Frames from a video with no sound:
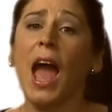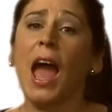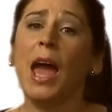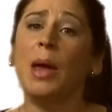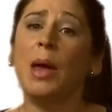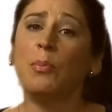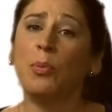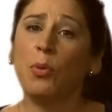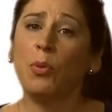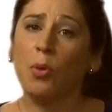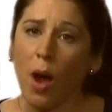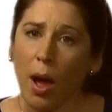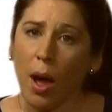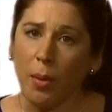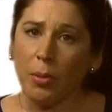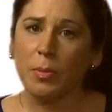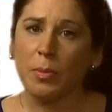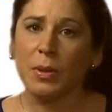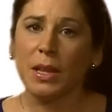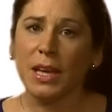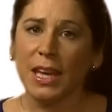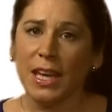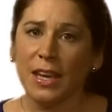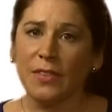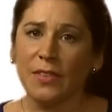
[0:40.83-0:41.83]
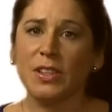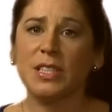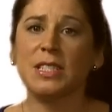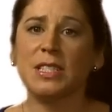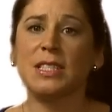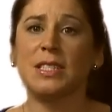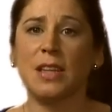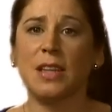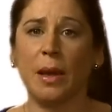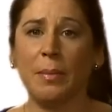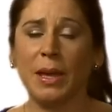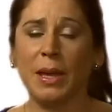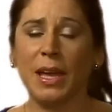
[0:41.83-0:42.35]
and probably even
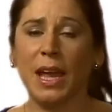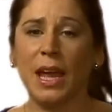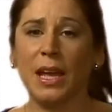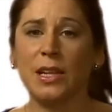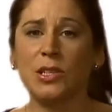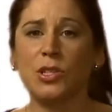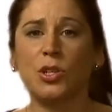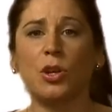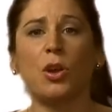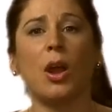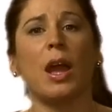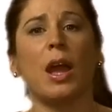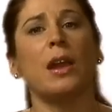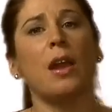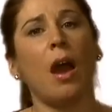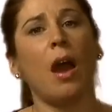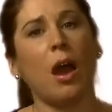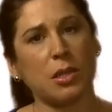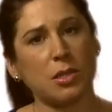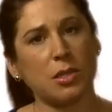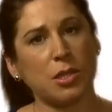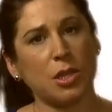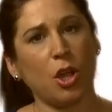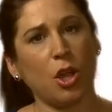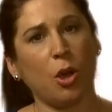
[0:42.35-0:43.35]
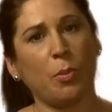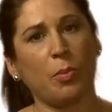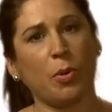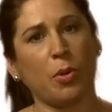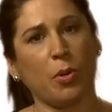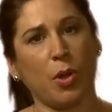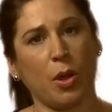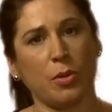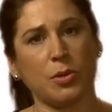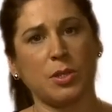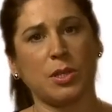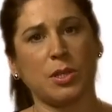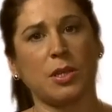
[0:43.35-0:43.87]
stomach cancer and
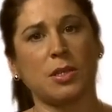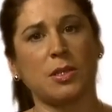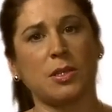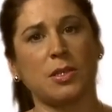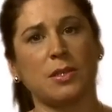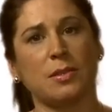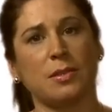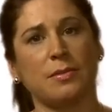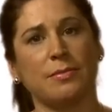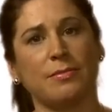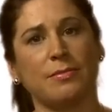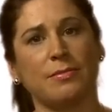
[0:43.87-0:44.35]
osteoporosis.